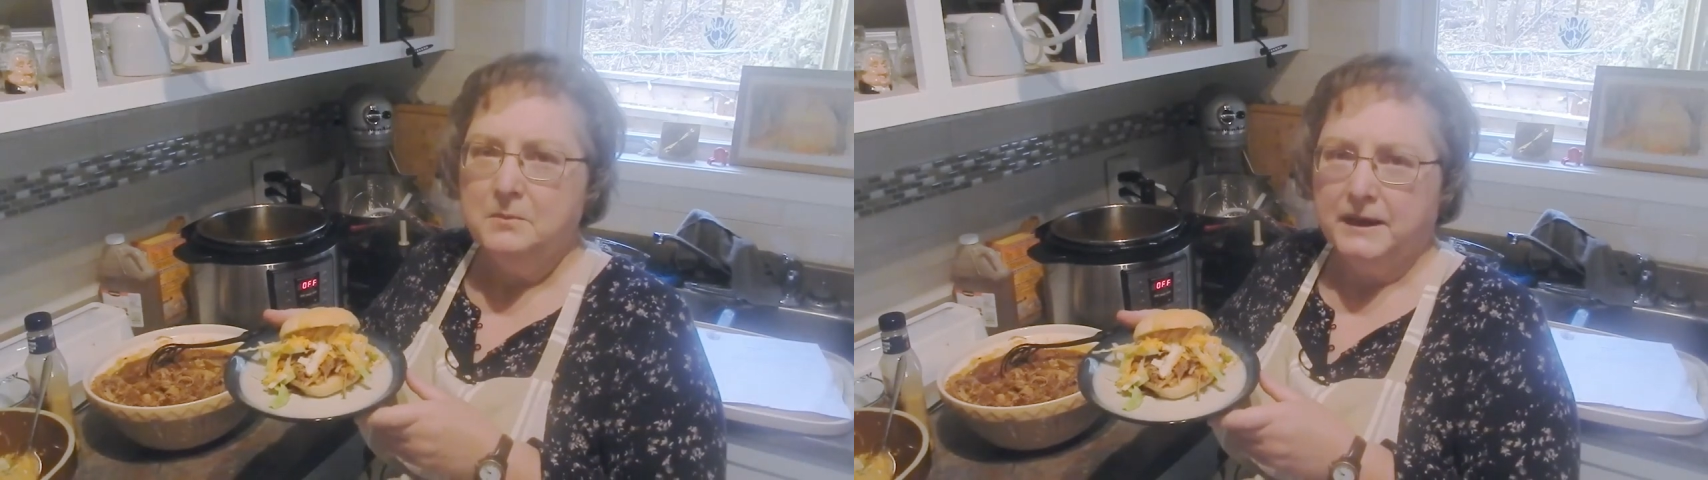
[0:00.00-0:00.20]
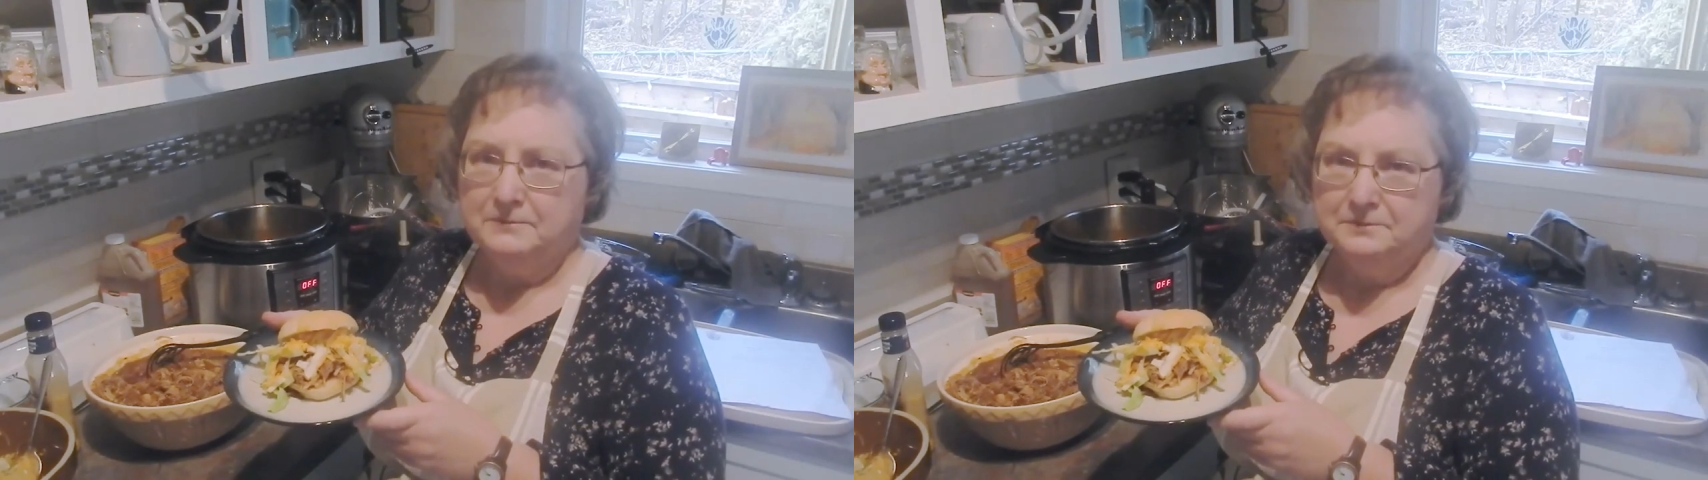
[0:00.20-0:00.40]

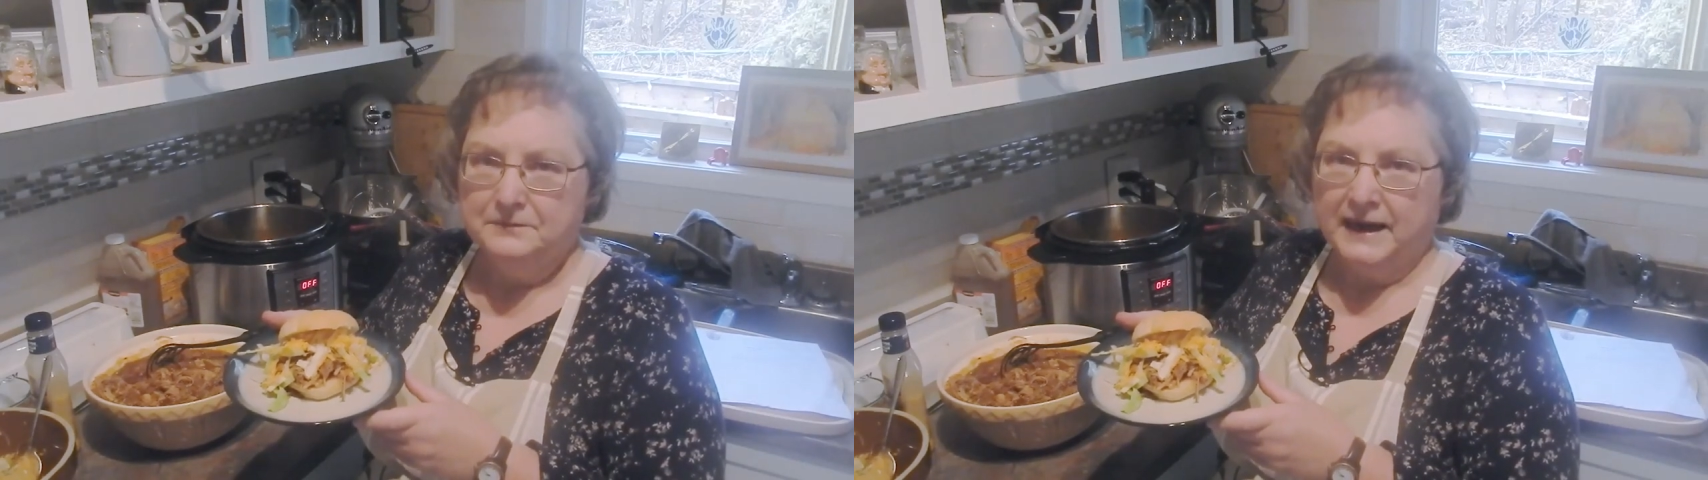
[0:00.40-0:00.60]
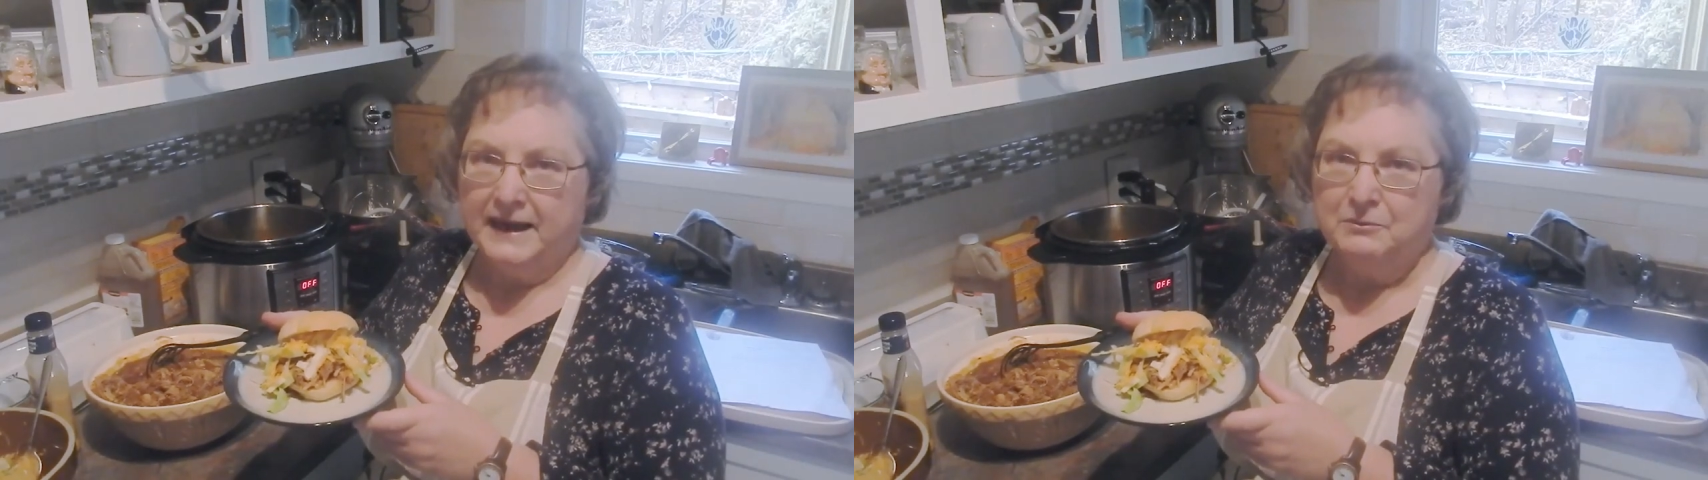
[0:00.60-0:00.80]
But
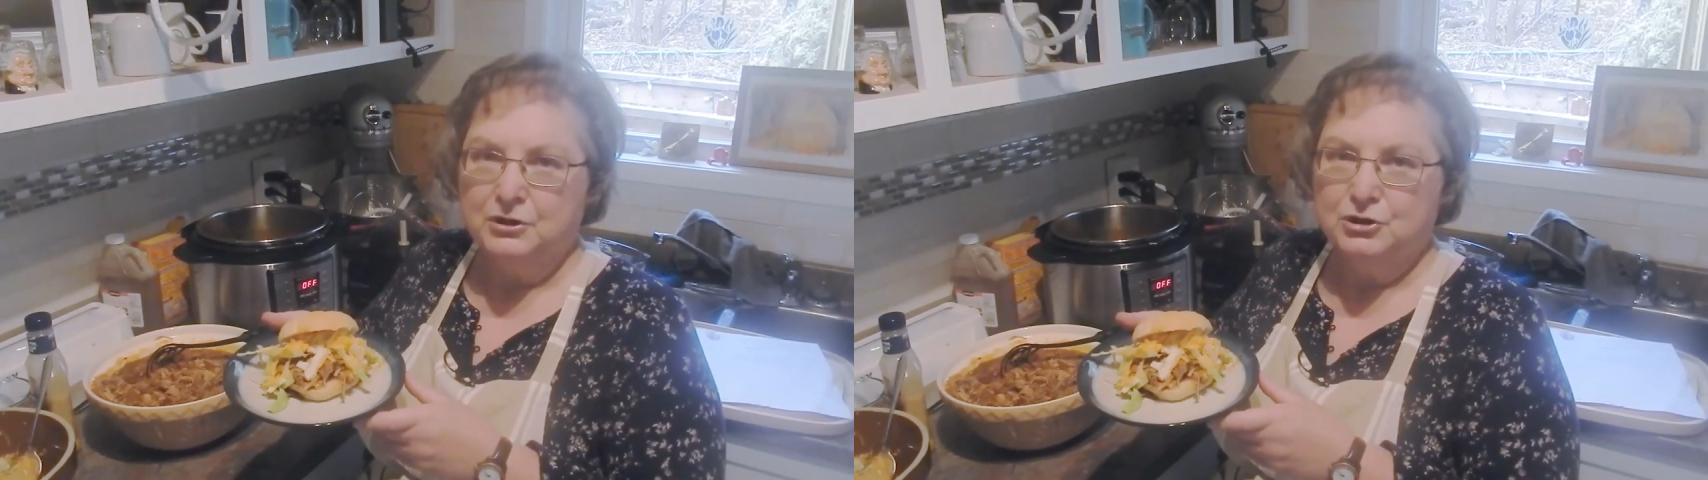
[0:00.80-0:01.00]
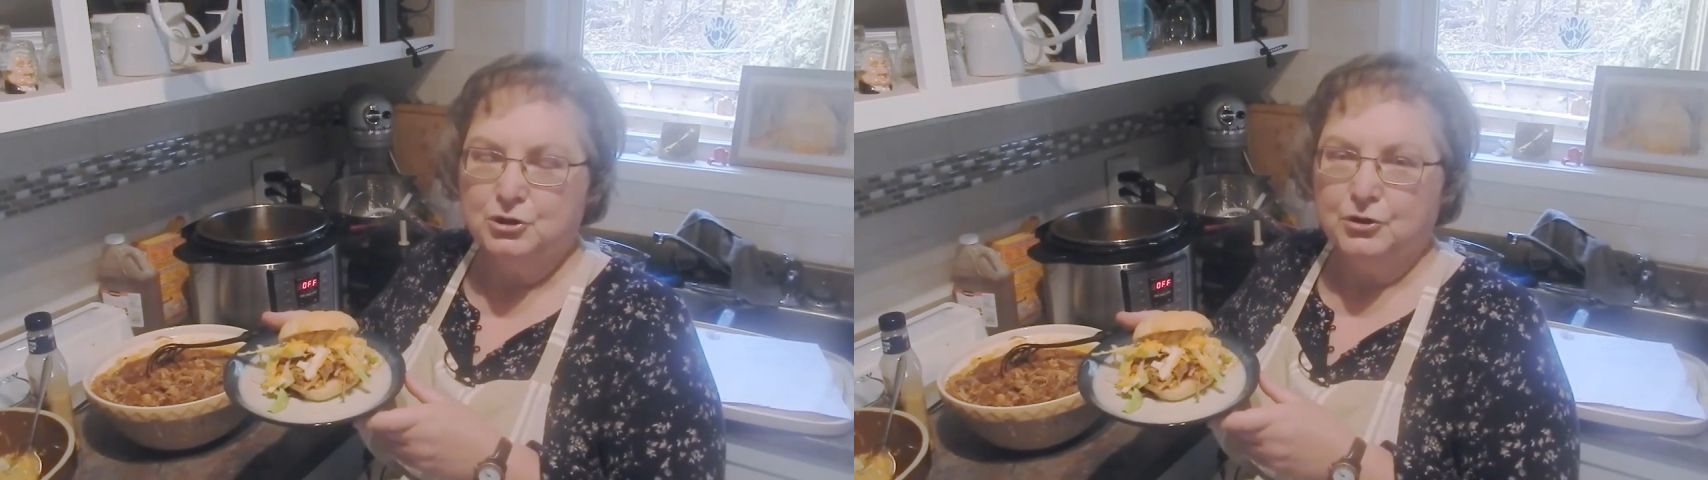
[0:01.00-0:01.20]
I am
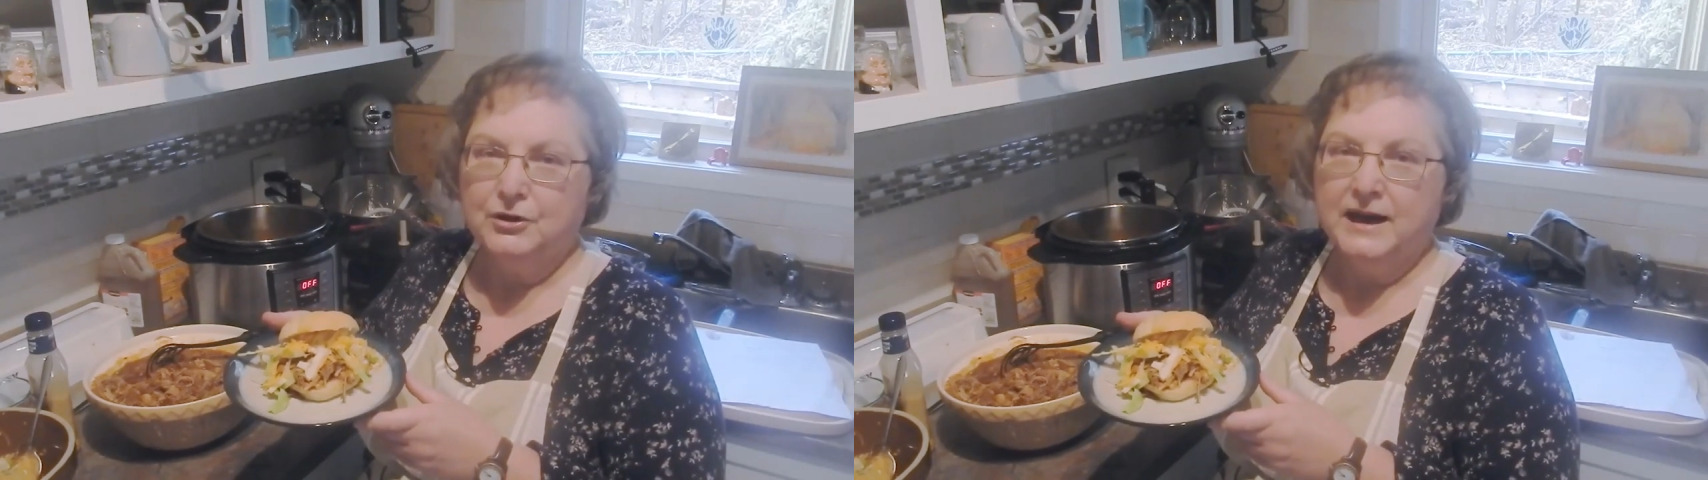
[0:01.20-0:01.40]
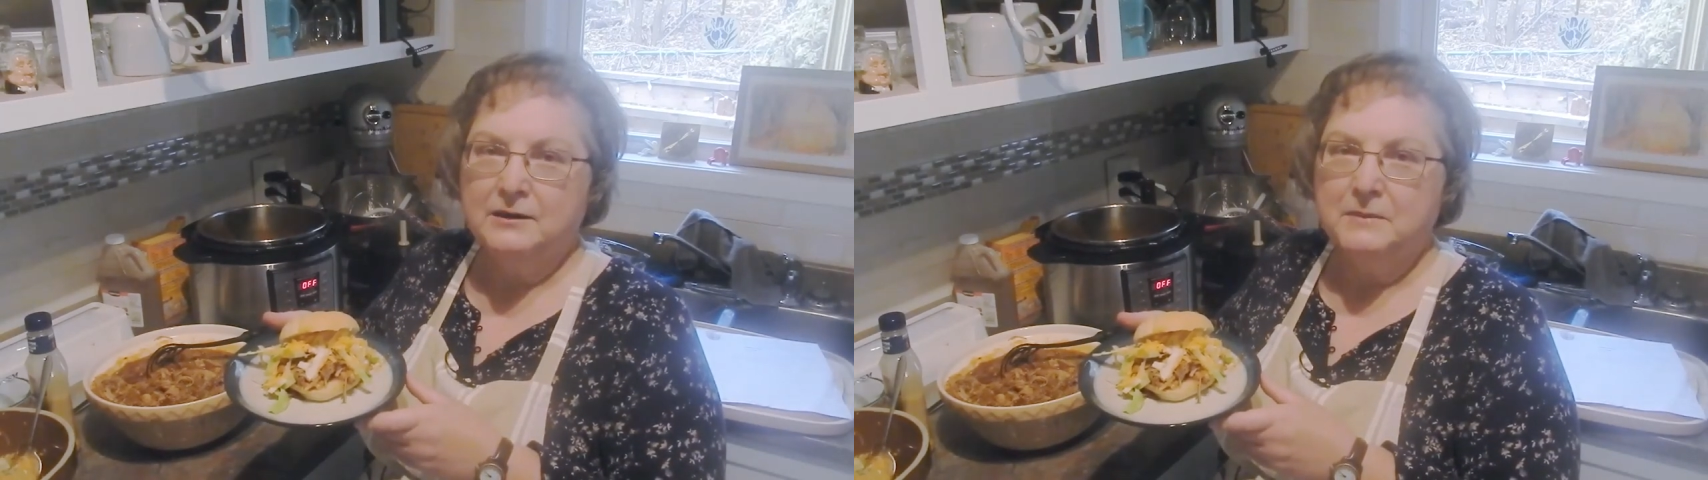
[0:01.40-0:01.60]
going to show you how